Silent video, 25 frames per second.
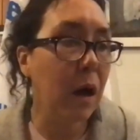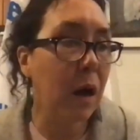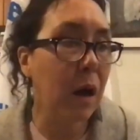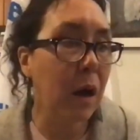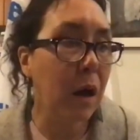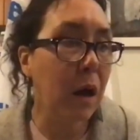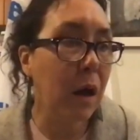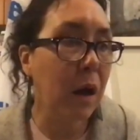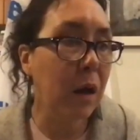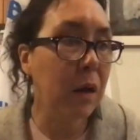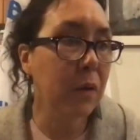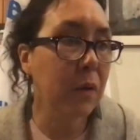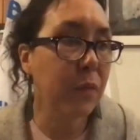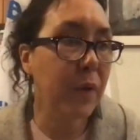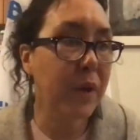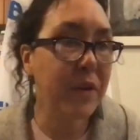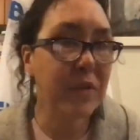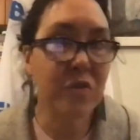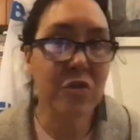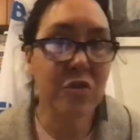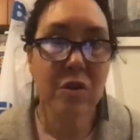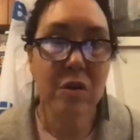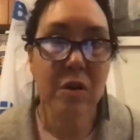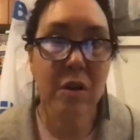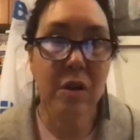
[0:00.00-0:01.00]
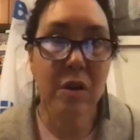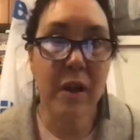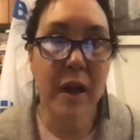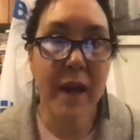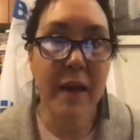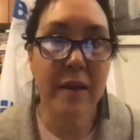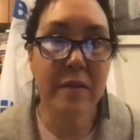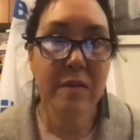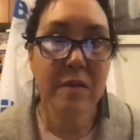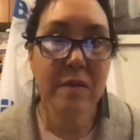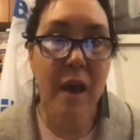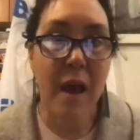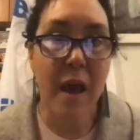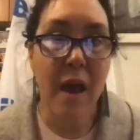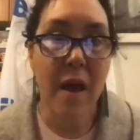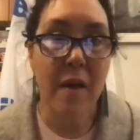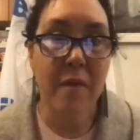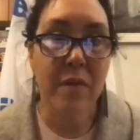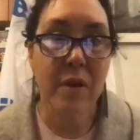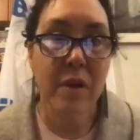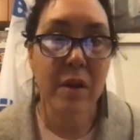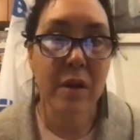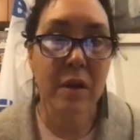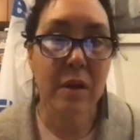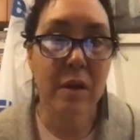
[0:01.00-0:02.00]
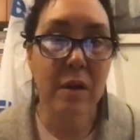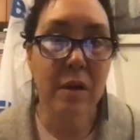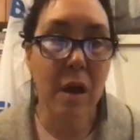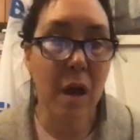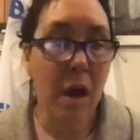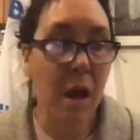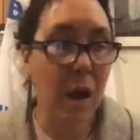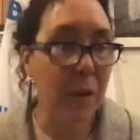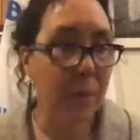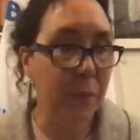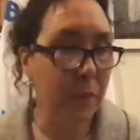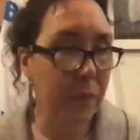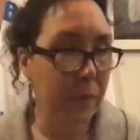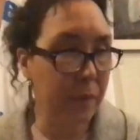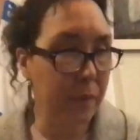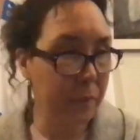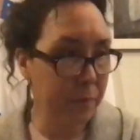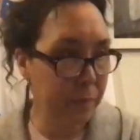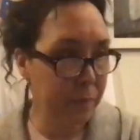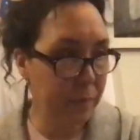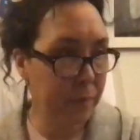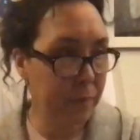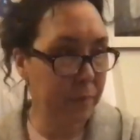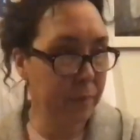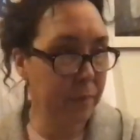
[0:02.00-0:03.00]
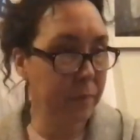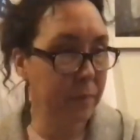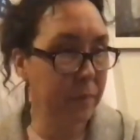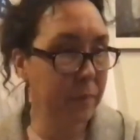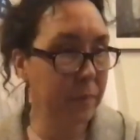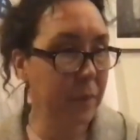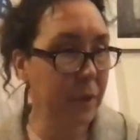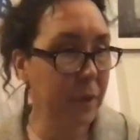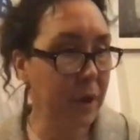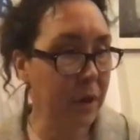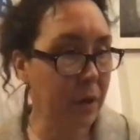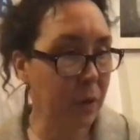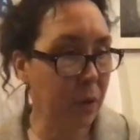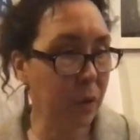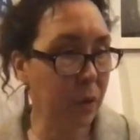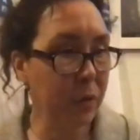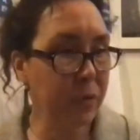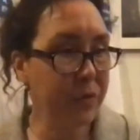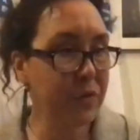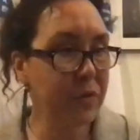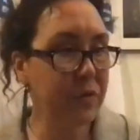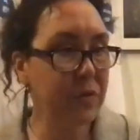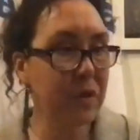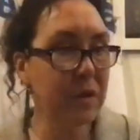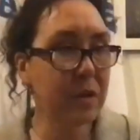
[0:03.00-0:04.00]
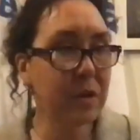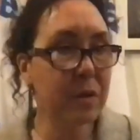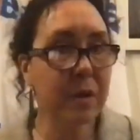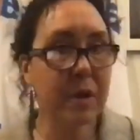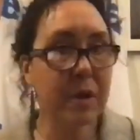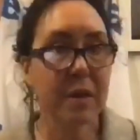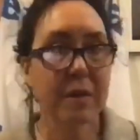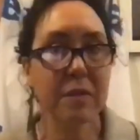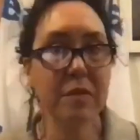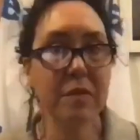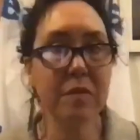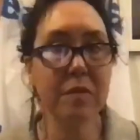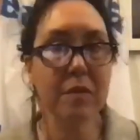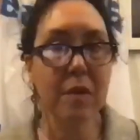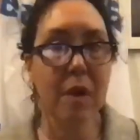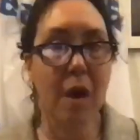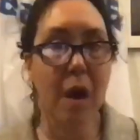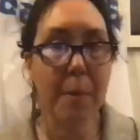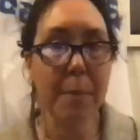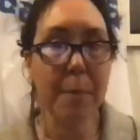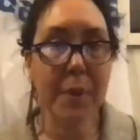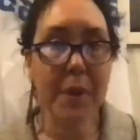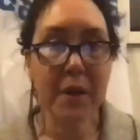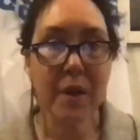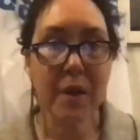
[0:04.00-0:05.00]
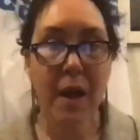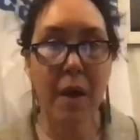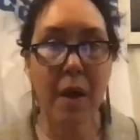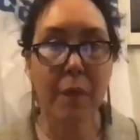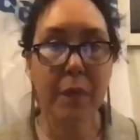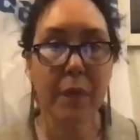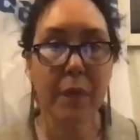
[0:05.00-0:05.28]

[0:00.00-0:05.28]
all of Western Alaska having a whole series up and down